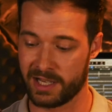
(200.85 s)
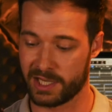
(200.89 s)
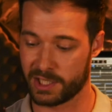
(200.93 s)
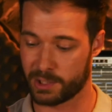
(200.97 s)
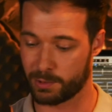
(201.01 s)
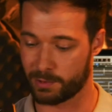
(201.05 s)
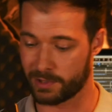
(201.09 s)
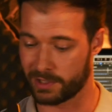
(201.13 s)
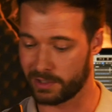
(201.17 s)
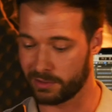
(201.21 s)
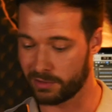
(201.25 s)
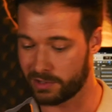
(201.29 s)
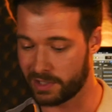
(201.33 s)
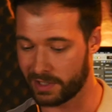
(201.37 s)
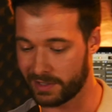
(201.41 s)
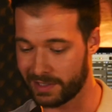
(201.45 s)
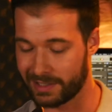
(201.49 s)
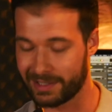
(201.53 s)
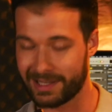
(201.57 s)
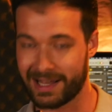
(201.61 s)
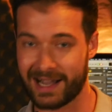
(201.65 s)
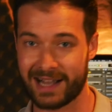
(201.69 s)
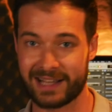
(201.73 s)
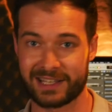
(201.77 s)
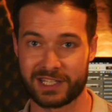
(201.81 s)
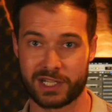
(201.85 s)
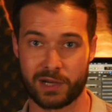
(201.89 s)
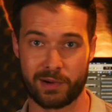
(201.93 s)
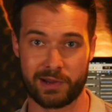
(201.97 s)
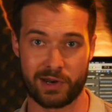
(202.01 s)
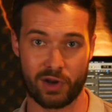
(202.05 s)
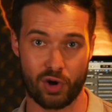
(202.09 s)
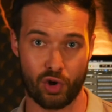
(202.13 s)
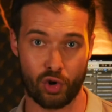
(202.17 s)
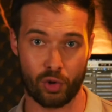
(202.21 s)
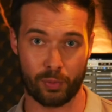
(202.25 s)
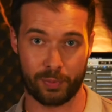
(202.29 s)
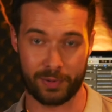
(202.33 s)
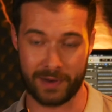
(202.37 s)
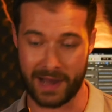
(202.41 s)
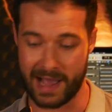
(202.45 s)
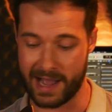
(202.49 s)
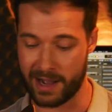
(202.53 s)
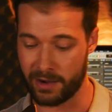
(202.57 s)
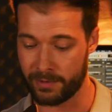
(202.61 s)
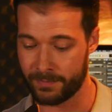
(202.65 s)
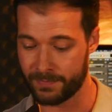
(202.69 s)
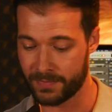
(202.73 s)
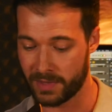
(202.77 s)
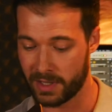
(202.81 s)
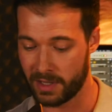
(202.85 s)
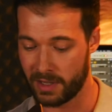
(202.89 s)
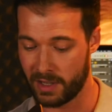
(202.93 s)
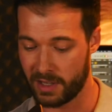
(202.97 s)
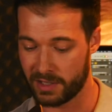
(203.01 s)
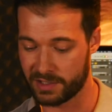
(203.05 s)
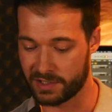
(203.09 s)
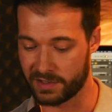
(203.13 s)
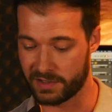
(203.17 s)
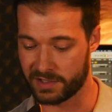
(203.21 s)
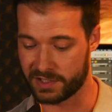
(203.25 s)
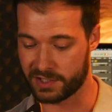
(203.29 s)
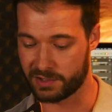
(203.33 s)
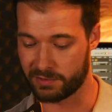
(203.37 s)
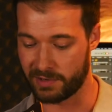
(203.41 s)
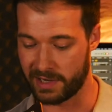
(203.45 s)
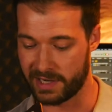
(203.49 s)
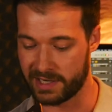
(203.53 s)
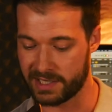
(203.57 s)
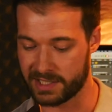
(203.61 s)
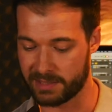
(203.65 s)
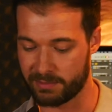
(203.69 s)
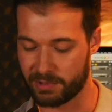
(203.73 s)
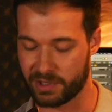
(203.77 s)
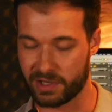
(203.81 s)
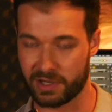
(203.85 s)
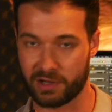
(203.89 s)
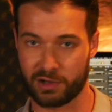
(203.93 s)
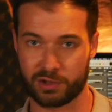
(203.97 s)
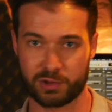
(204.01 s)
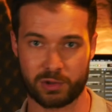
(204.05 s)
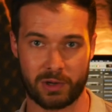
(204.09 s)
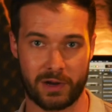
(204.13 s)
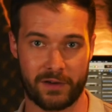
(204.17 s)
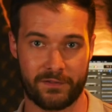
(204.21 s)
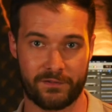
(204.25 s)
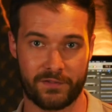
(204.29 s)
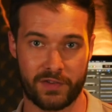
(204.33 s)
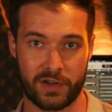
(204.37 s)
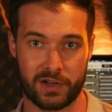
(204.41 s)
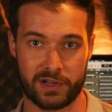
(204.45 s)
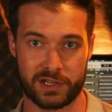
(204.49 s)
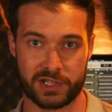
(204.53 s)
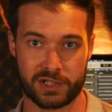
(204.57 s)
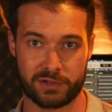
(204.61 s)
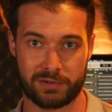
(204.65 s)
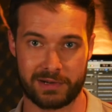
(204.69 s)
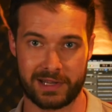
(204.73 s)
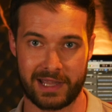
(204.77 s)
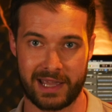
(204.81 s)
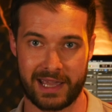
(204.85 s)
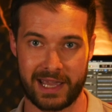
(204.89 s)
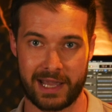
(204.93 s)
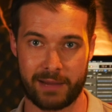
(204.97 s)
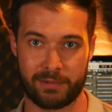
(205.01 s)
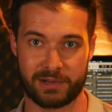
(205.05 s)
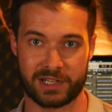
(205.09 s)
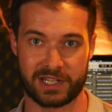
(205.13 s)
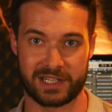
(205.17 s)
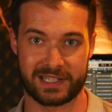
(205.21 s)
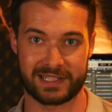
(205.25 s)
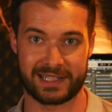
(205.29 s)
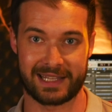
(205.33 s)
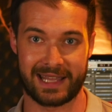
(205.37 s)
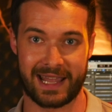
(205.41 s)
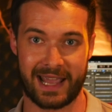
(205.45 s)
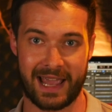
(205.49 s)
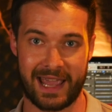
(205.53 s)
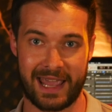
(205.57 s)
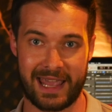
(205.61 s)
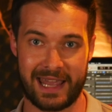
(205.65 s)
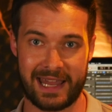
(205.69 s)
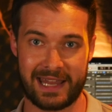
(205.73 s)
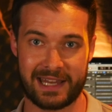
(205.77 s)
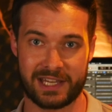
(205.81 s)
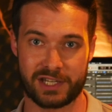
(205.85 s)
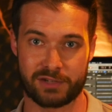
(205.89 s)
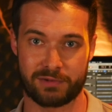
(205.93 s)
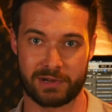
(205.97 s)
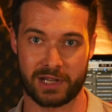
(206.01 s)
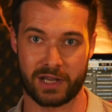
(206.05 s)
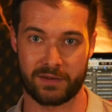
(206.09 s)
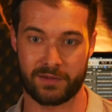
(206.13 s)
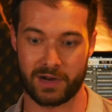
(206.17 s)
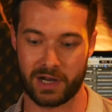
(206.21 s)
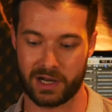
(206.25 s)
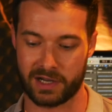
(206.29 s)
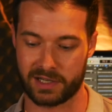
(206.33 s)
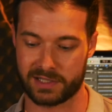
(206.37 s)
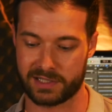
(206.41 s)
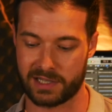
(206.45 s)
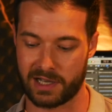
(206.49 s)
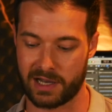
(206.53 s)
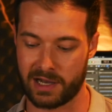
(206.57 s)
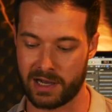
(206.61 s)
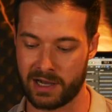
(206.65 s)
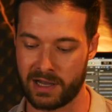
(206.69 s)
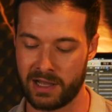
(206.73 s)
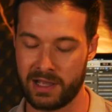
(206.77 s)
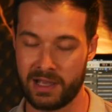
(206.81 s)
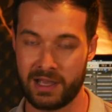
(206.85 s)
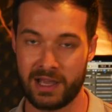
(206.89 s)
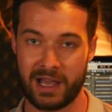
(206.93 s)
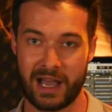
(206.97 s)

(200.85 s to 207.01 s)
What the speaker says: So we're going to look at the lines going up now to the strings, and we're going to go to our first string here, which is the E string of our guitar,